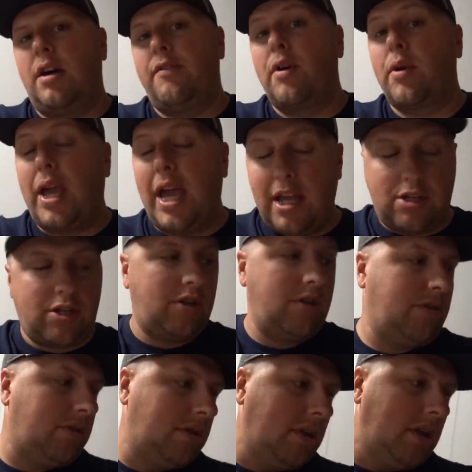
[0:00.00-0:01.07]

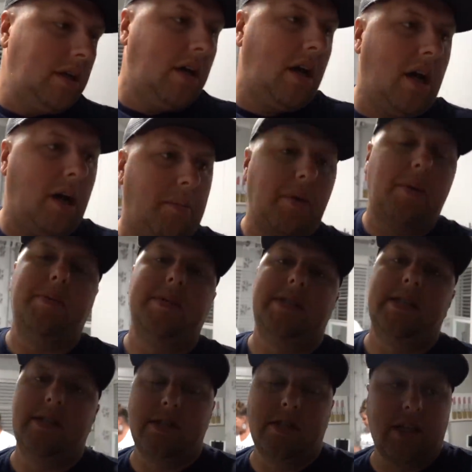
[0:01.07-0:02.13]
vocational
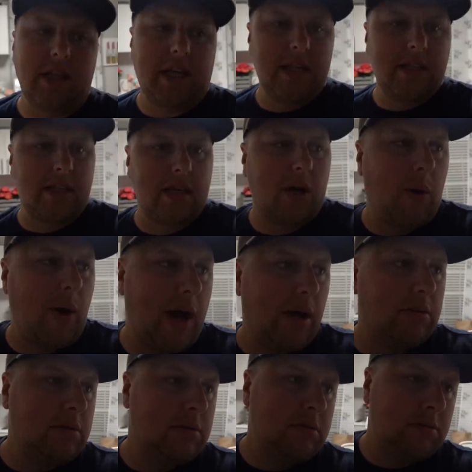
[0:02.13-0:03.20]
purposes, so the kids can go
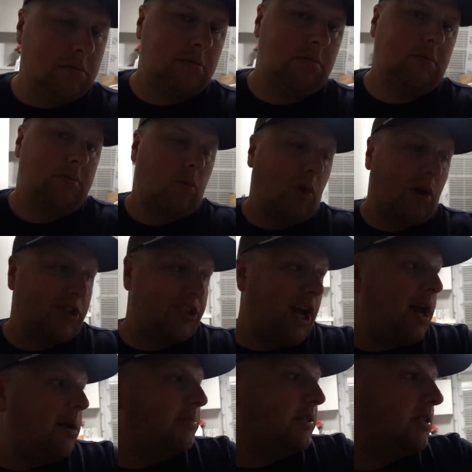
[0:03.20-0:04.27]
out and work
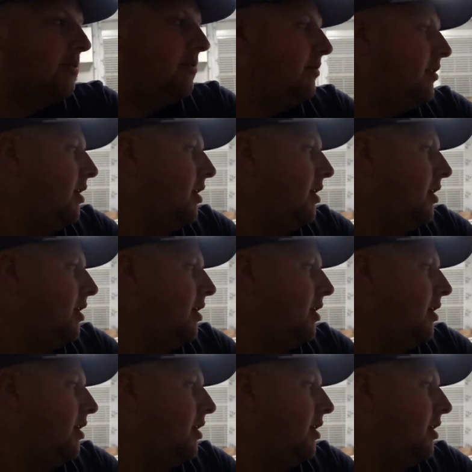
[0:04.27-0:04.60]
jobs.